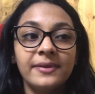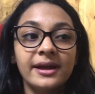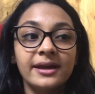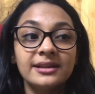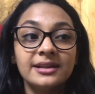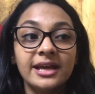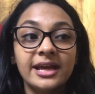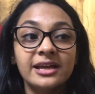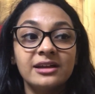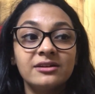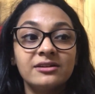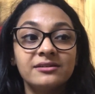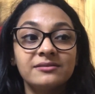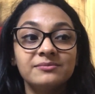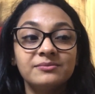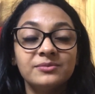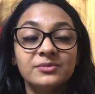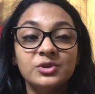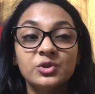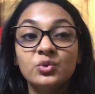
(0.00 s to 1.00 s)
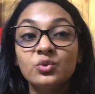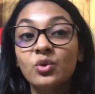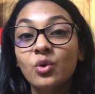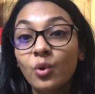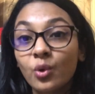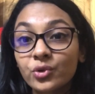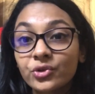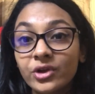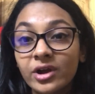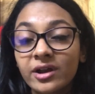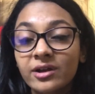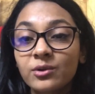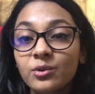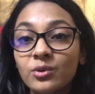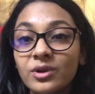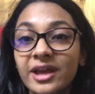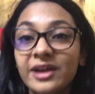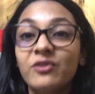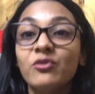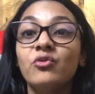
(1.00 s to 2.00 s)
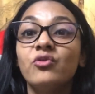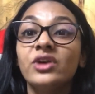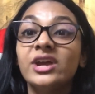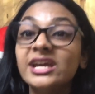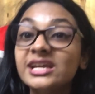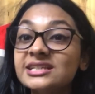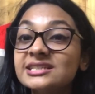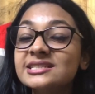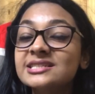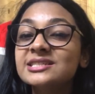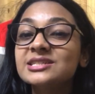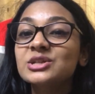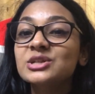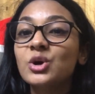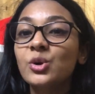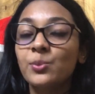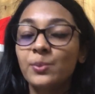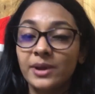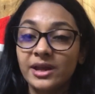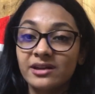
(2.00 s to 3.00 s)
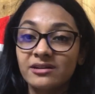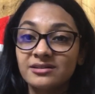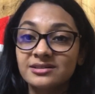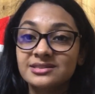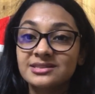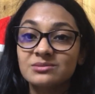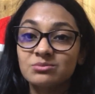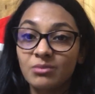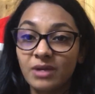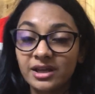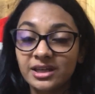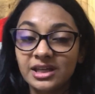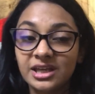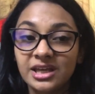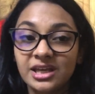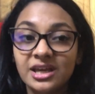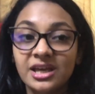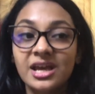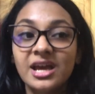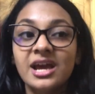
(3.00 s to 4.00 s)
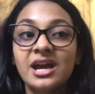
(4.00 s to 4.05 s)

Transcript: Like, you go there to like waste your parents' money,